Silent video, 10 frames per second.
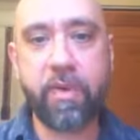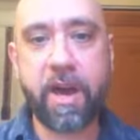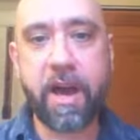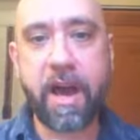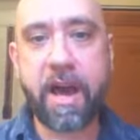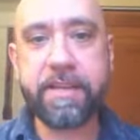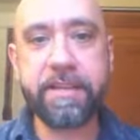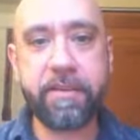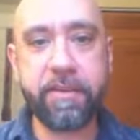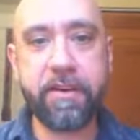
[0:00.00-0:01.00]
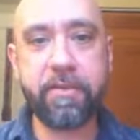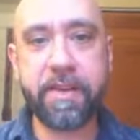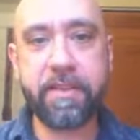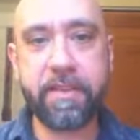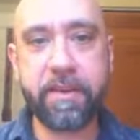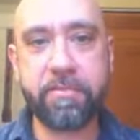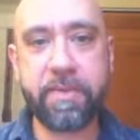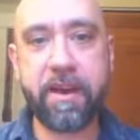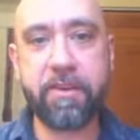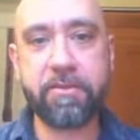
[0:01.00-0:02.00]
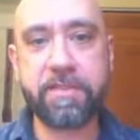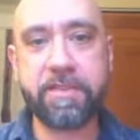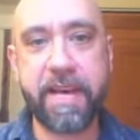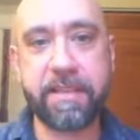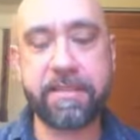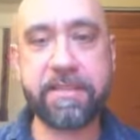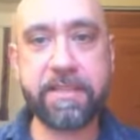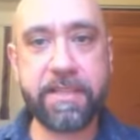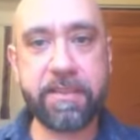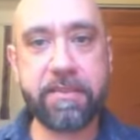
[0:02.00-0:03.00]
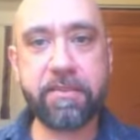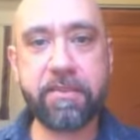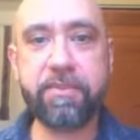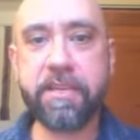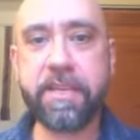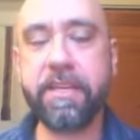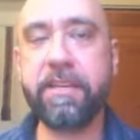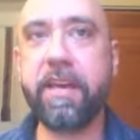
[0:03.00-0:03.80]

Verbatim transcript: I didn't know anything about that scene going in,